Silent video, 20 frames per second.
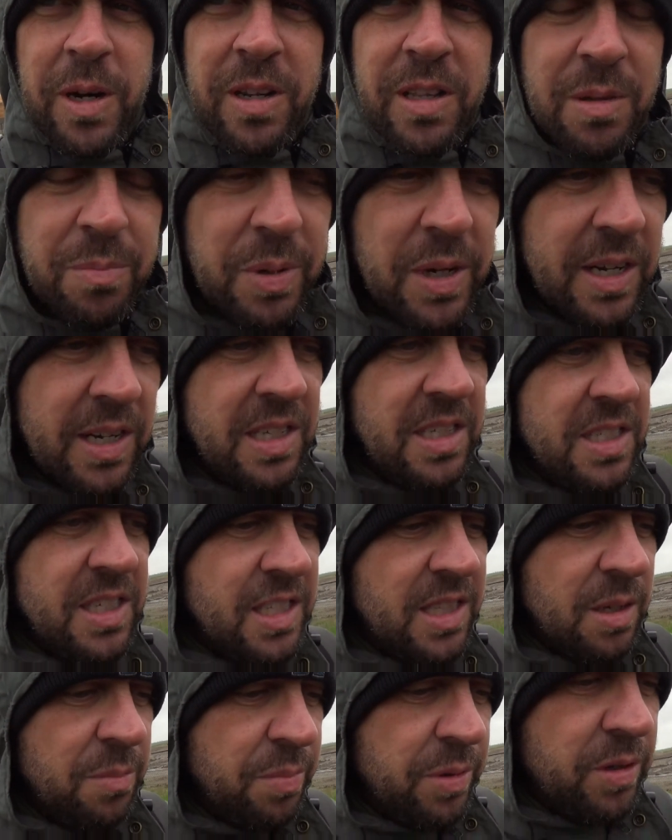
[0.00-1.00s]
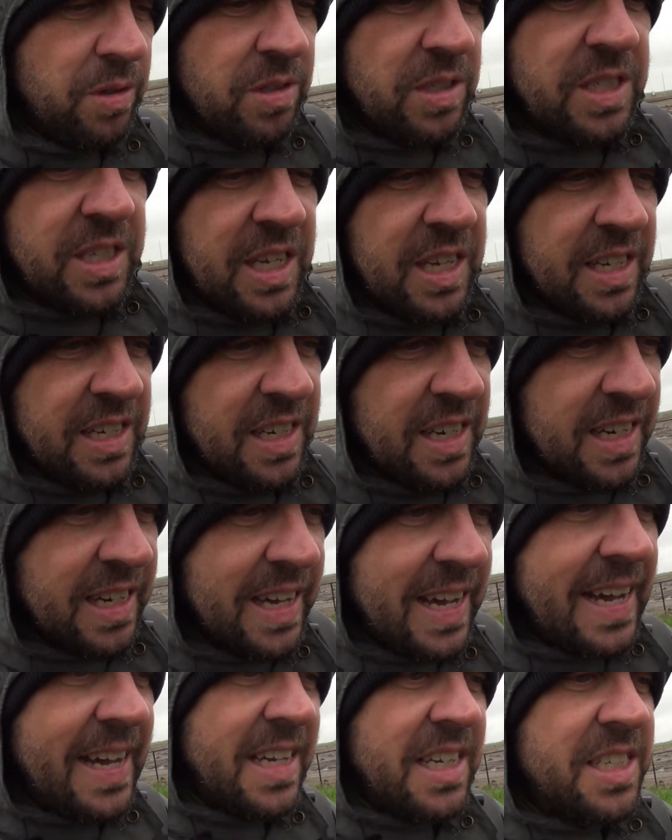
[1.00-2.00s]
part of the bodies that the birds can
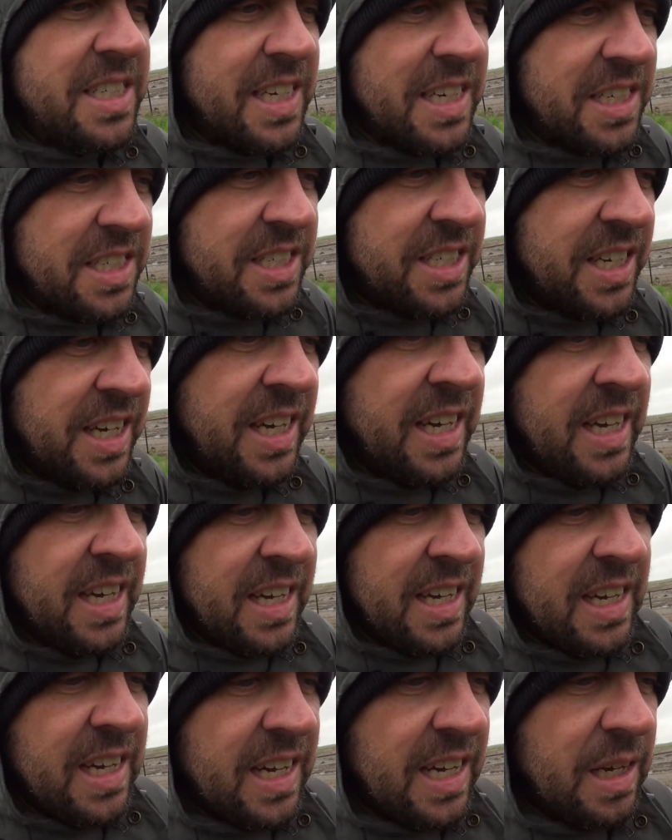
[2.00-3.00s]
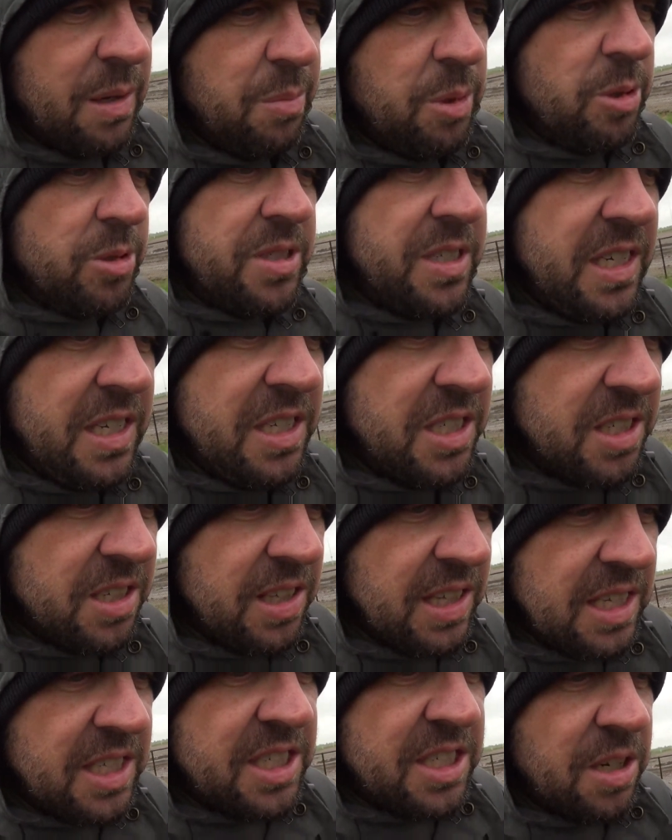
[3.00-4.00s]
access most
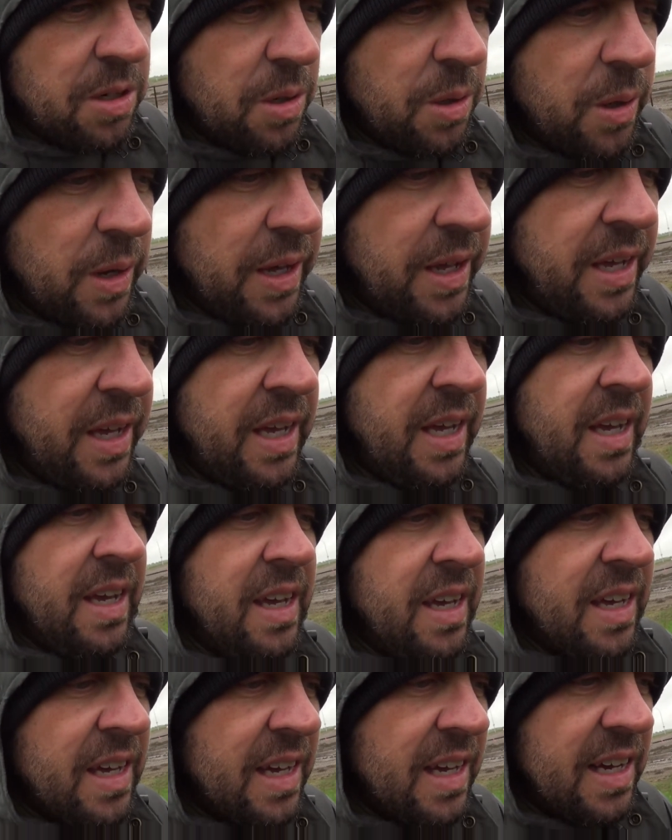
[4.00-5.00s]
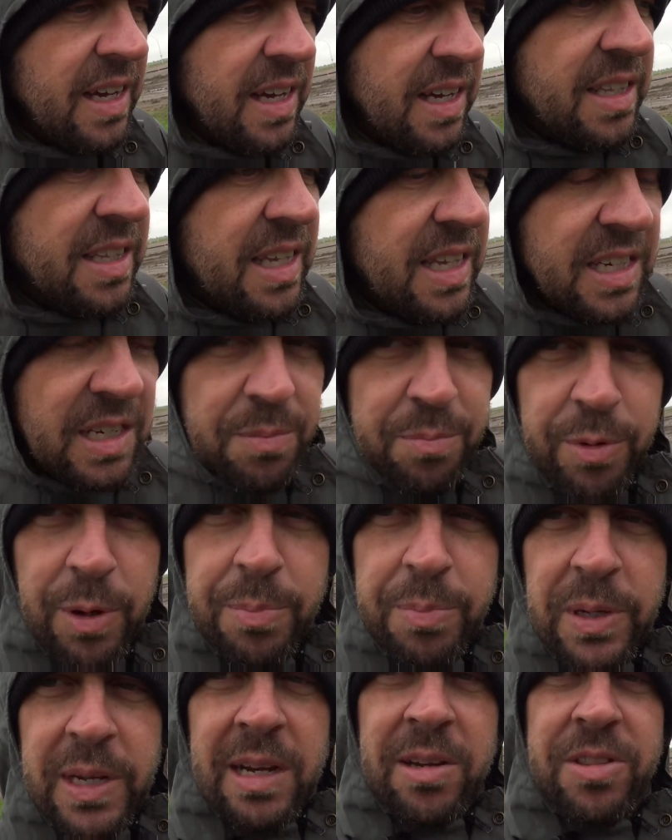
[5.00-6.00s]
easily. So they end up
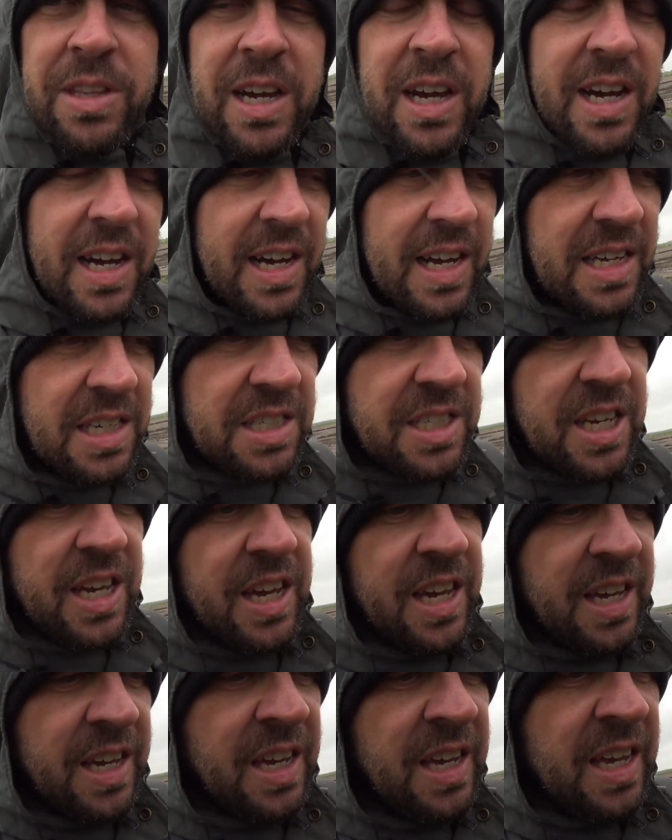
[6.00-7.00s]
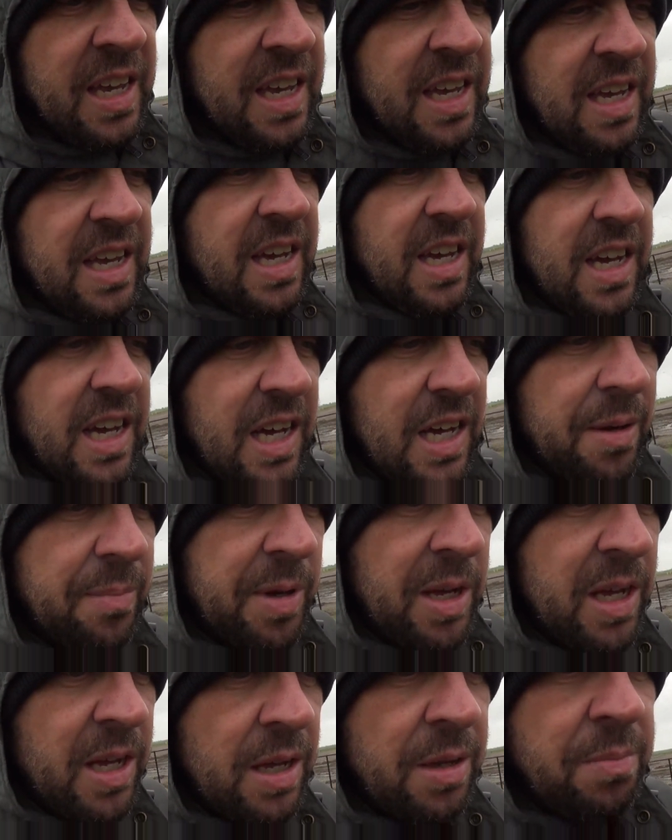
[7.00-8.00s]
ripping out the eyes,
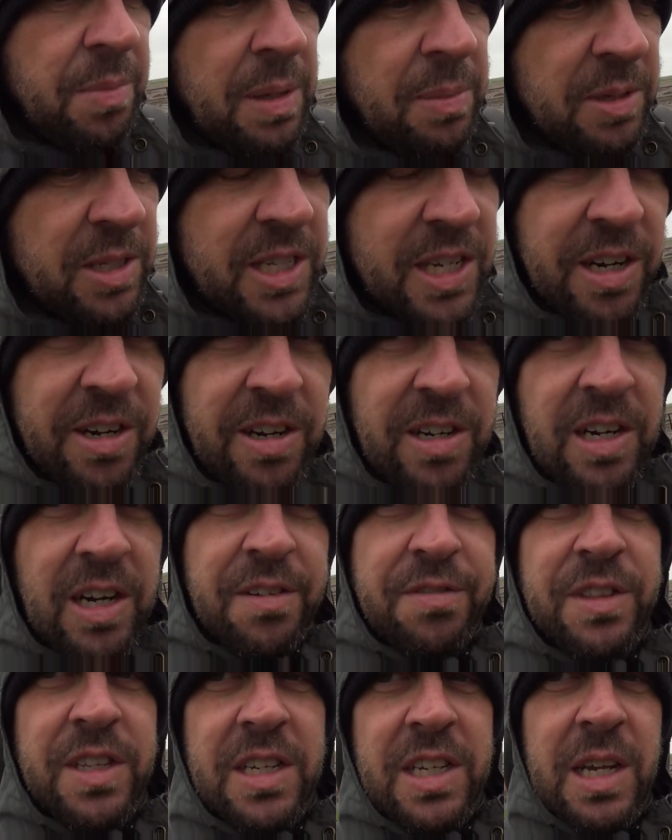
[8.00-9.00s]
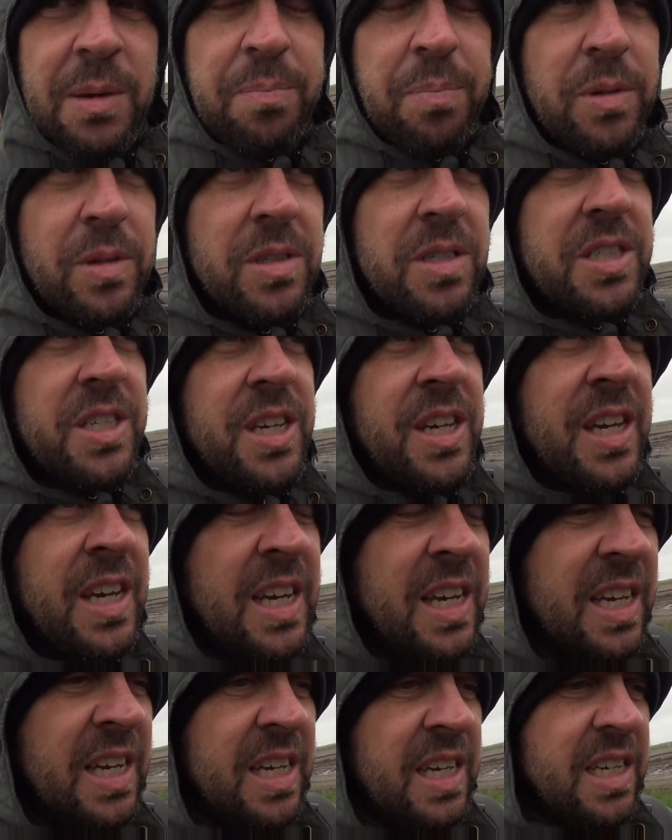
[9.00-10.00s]
maybe tearing off the nipples,
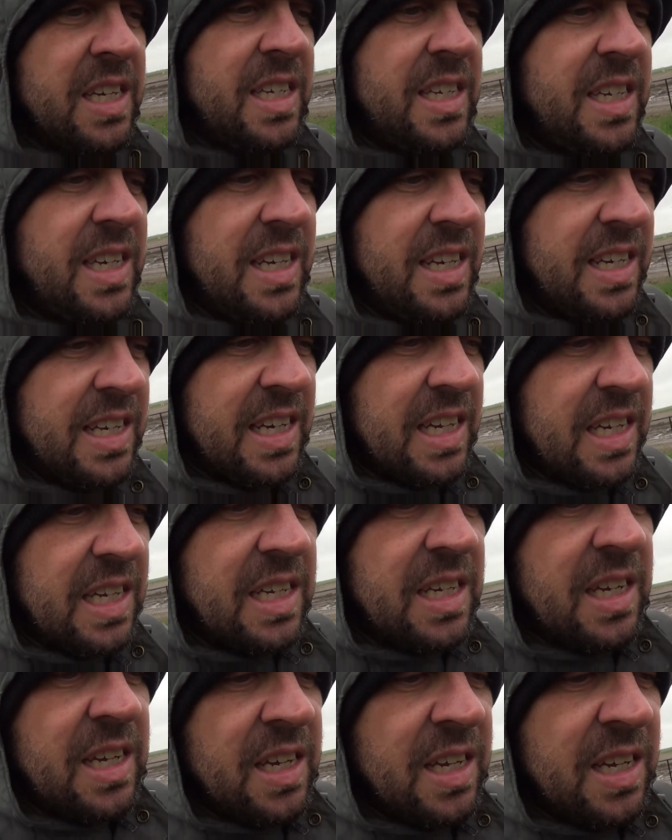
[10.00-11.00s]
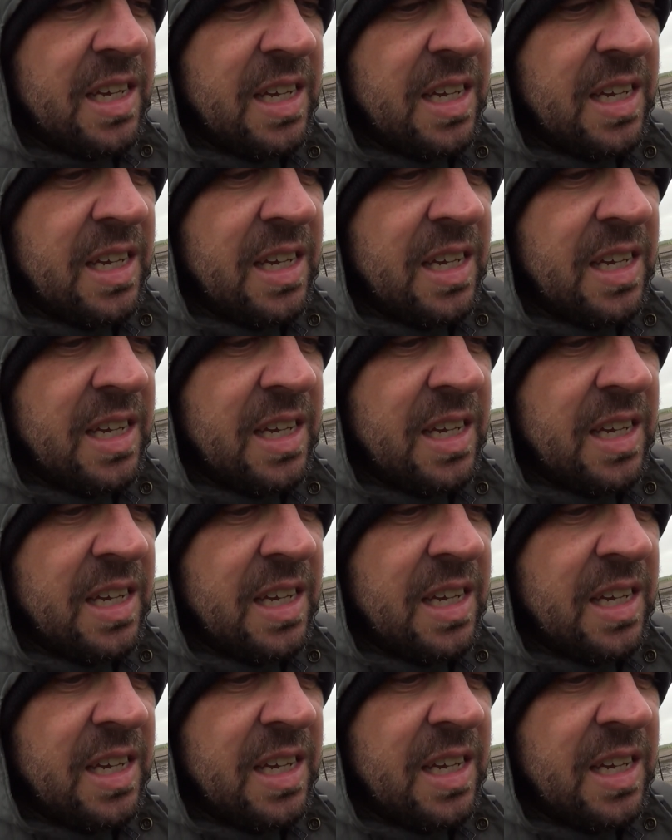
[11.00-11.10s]
getting in